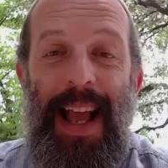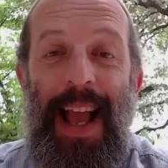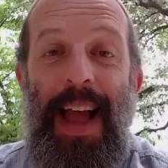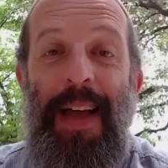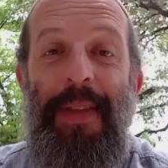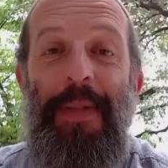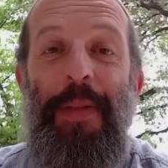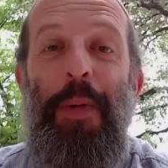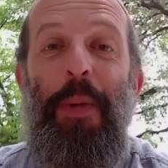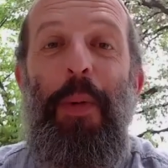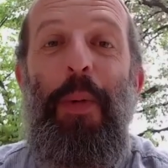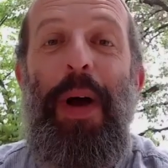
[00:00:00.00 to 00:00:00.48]

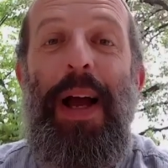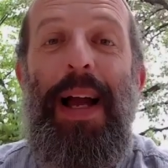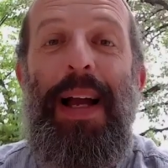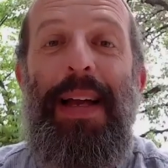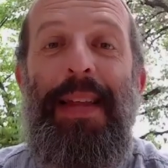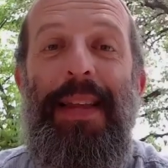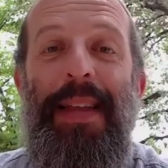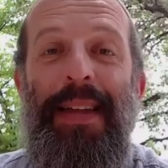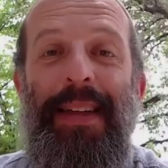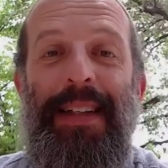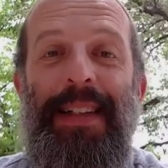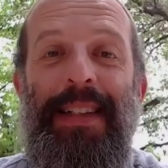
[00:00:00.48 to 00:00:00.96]
and the
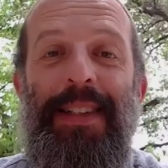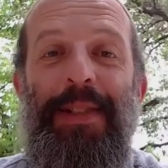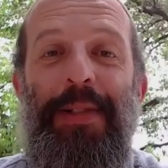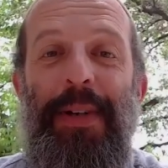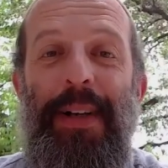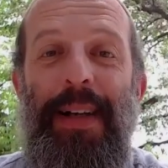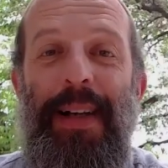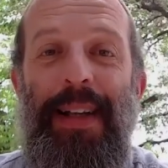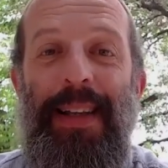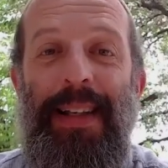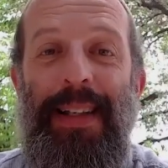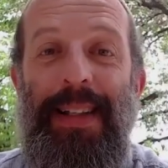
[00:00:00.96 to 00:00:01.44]
way that
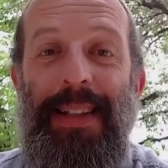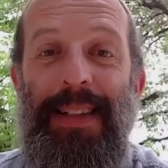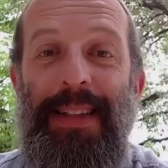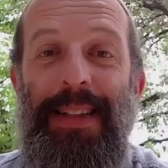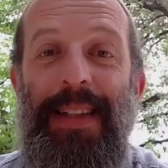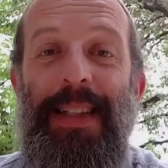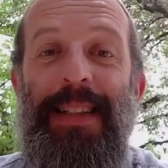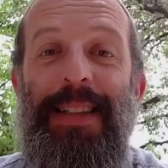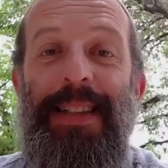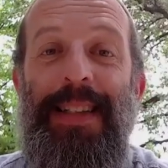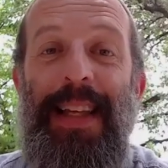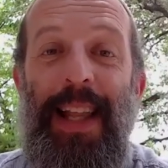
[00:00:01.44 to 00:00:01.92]
Israelis
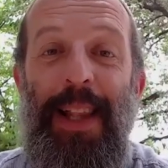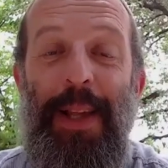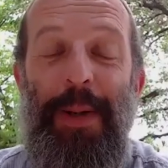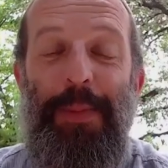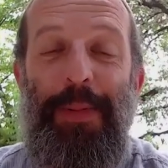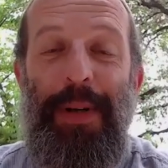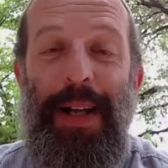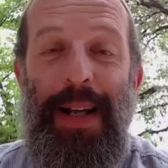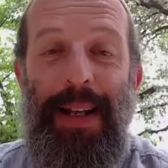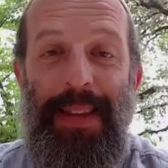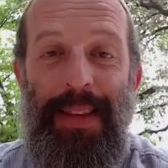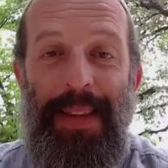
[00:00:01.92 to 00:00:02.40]

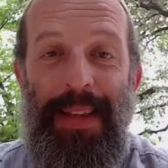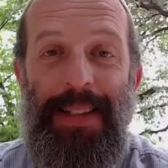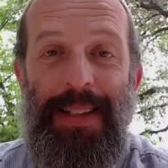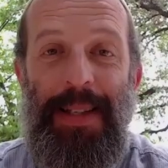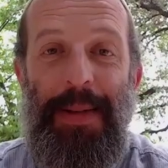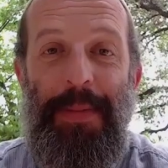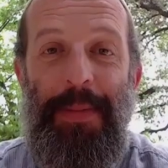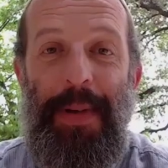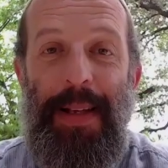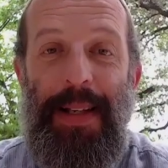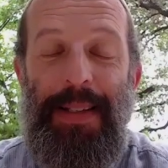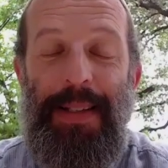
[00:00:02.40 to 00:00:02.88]
celebrate
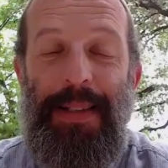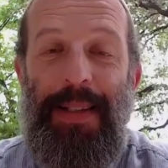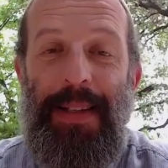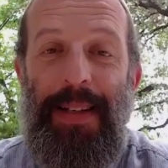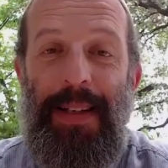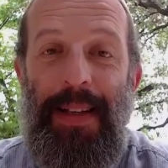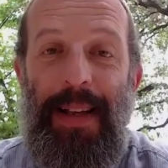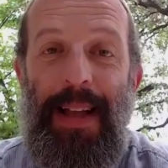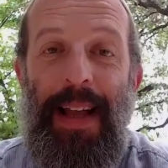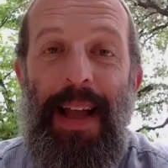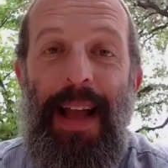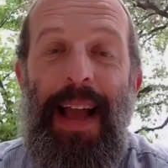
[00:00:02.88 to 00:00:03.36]
this
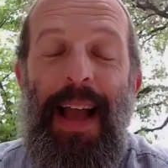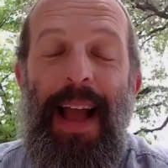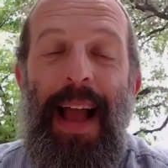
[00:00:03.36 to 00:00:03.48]
amazing